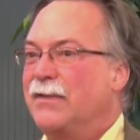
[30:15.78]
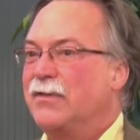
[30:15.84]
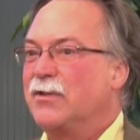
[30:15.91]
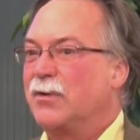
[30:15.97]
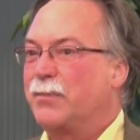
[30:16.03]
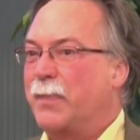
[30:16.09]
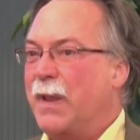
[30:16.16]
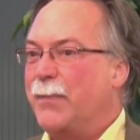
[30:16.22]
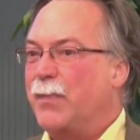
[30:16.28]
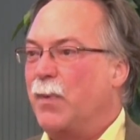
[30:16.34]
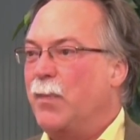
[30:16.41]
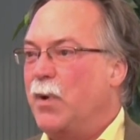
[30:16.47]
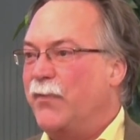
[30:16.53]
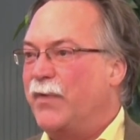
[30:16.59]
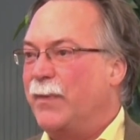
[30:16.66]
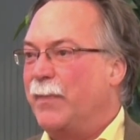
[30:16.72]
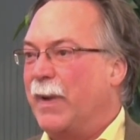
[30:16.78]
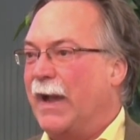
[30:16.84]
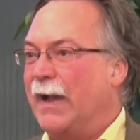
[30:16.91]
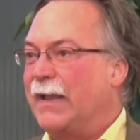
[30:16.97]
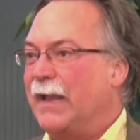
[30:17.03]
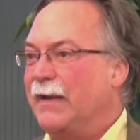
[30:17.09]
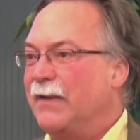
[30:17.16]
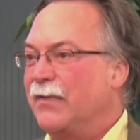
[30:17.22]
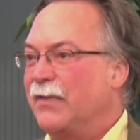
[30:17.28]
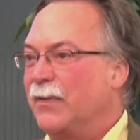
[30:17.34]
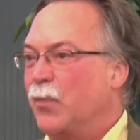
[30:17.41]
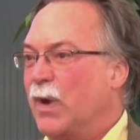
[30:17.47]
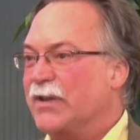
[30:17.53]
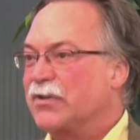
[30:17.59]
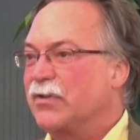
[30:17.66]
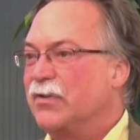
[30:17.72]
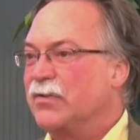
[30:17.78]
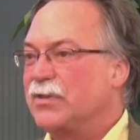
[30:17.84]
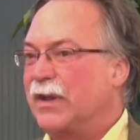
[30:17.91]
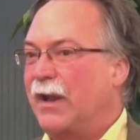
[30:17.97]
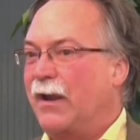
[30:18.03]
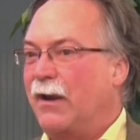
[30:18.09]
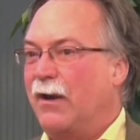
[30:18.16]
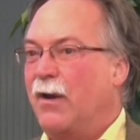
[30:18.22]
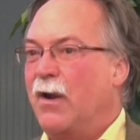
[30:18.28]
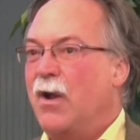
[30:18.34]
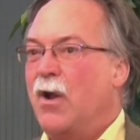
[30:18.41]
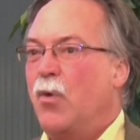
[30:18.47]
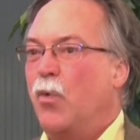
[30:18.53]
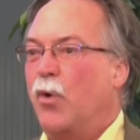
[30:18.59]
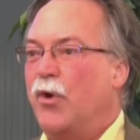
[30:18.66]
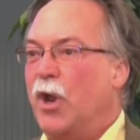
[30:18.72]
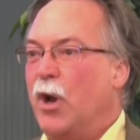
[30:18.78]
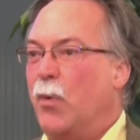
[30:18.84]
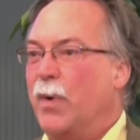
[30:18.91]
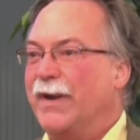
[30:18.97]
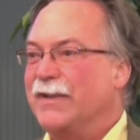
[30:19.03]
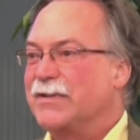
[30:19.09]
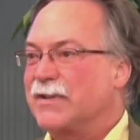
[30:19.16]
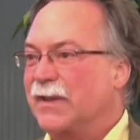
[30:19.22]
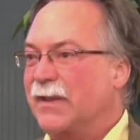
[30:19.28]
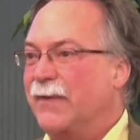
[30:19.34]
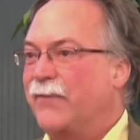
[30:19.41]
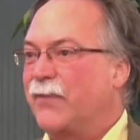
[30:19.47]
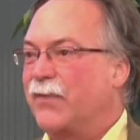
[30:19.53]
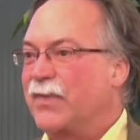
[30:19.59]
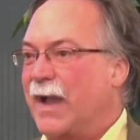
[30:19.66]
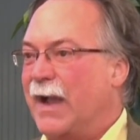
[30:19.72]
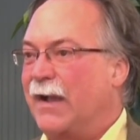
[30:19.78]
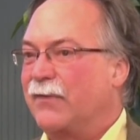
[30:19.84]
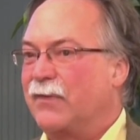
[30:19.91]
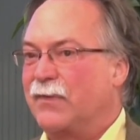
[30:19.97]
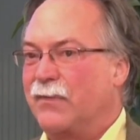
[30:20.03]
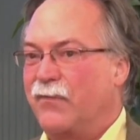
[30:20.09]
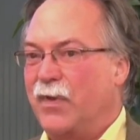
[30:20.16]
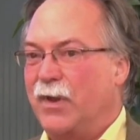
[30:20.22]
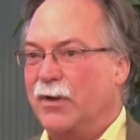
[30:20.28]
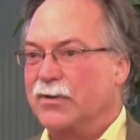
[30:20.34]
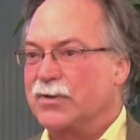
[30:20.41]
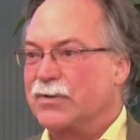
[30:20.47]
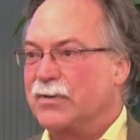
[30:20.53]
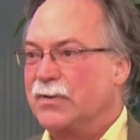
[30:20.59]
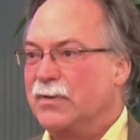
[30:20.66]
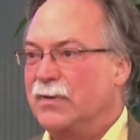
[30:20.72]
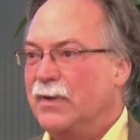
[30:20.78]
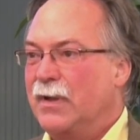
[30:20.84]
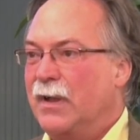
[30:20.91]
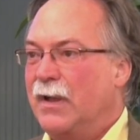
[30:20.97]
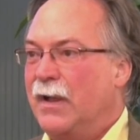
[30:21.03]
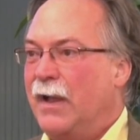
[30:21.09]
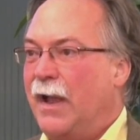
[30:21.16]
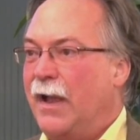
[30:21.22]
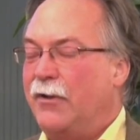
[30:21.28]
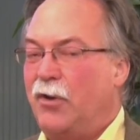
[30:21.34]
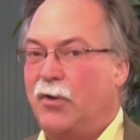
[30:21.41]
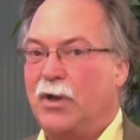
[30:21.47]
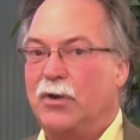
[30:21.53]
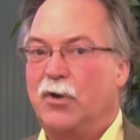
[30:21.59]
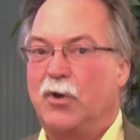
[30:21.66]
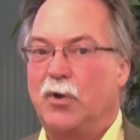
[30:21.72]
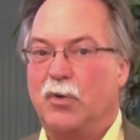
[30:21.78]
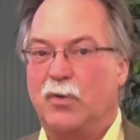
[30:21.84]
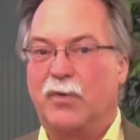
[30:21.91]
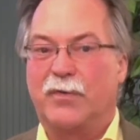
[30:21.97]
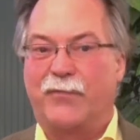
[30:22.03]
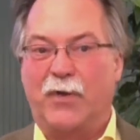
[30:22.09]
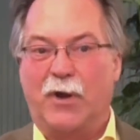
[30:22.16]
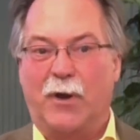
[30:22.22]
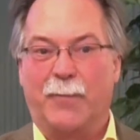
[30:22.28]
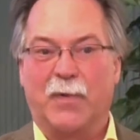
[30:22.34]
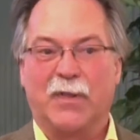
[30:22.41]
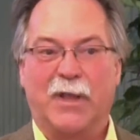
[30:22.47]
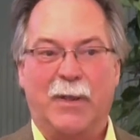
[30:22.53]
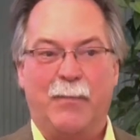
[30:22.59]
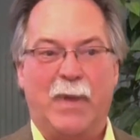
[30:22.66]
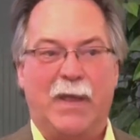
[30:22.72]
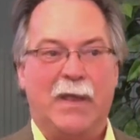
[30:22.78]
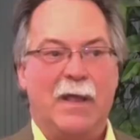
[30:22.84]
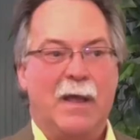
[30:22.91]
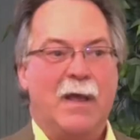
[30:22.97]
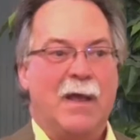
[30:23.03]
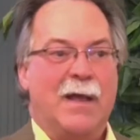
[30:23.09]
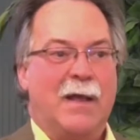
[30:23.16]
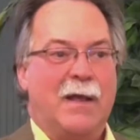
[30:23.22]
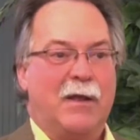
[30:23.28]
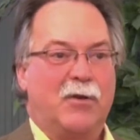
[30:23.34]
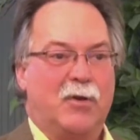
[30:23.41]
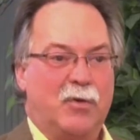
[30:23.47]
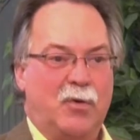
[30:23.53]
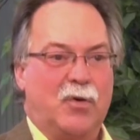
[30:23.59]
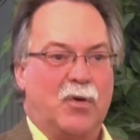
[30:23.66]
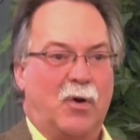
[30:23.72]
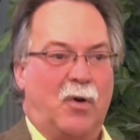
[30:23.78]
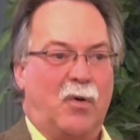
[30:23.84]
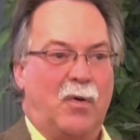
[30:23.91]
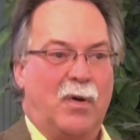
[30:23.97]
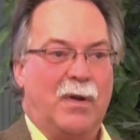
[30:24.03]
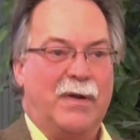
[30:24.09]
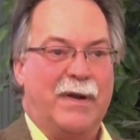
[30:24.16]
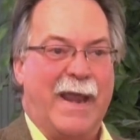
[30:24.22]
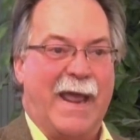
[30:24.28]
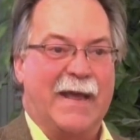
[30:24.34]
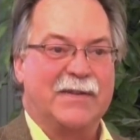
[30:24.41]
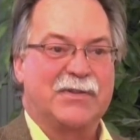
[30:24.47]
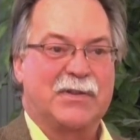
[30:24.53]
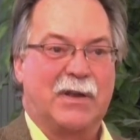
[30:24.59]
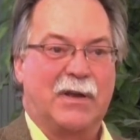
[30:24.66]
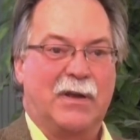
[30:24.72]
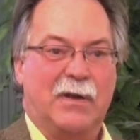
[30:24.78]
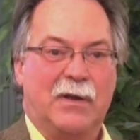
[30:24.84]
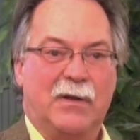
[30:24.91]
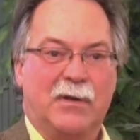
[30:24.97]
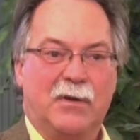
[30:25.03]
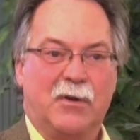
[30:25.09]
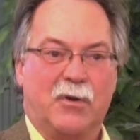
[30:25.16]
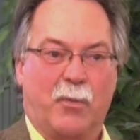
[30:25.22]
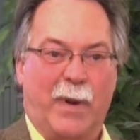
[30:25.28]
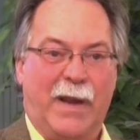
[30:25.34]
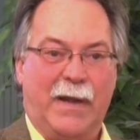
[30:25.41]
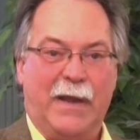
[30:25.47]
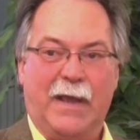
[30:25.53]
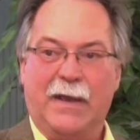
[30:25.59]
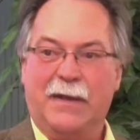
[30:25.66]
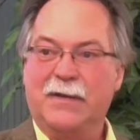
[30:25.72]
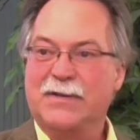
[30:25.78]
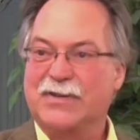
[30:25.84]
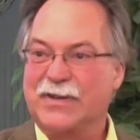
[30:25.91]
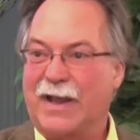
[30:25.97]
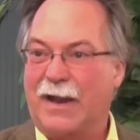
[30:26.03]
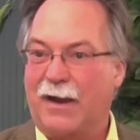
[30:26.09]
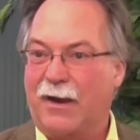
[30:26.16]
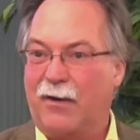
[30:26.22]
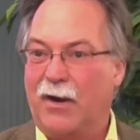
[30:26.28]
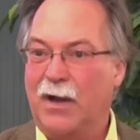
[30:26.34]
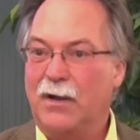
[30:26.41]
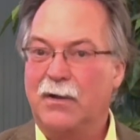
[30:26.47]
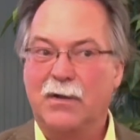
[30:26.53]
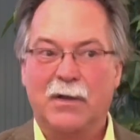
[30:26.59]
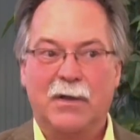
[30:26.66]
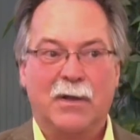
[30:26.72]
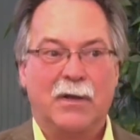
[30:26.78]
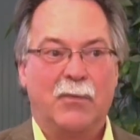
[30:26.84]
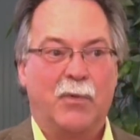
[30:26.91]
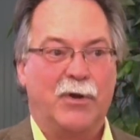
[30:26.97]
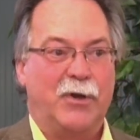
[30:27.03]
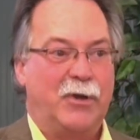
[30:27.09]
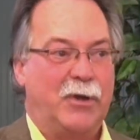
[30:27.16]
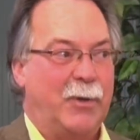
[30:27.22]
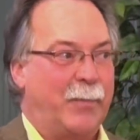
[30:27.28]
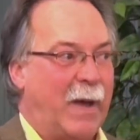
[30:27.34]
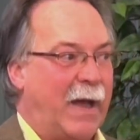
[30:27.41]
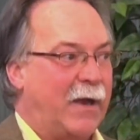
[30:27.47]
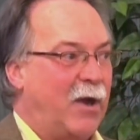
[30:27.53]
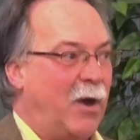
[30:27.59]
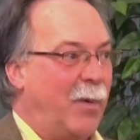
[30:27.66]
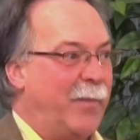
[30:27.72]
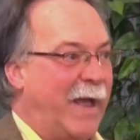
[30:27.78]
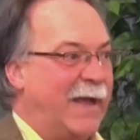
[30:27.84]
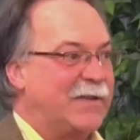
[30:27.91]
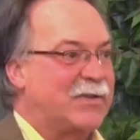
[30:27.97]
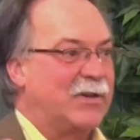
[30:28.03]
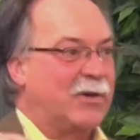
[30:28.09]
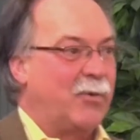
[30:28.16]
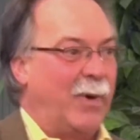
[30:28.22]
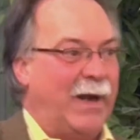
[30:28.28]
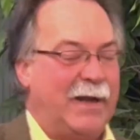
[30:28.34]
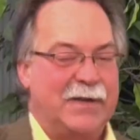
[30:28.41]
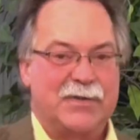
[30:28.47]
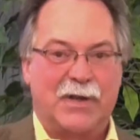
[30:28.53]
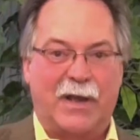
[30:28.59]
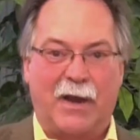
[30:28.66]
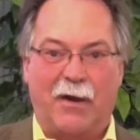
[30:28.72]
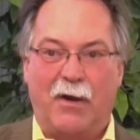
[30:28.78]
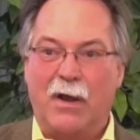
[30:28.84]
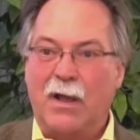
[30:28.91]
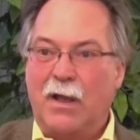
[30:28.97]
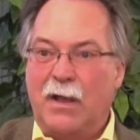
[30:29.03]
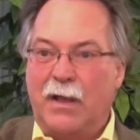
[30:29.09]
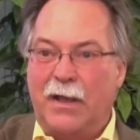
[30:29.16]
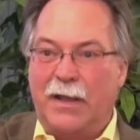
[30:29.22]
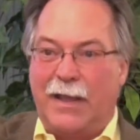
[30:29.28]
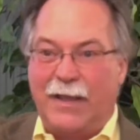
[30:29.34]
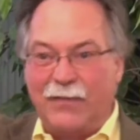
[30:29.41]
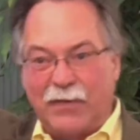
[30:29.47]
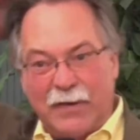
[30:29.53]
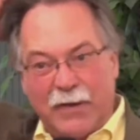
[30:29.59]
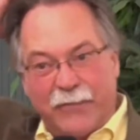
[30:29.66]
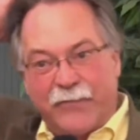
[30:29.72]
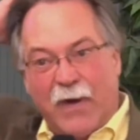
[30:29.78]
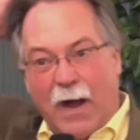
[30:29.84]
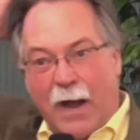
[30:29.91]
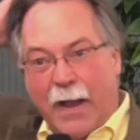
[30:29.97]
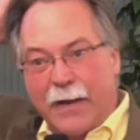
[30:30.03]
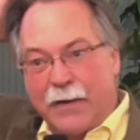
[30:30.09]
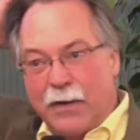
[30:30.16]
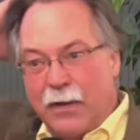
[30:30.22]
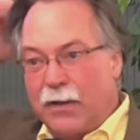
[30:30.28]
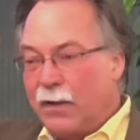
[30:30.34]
There are people moving back into the Western Sahara where no one has lived for thousands of years. And you can Google, if you don't believe me, Google NASA greening Sahara when you get back home. NASA greening Sahara, easy to find,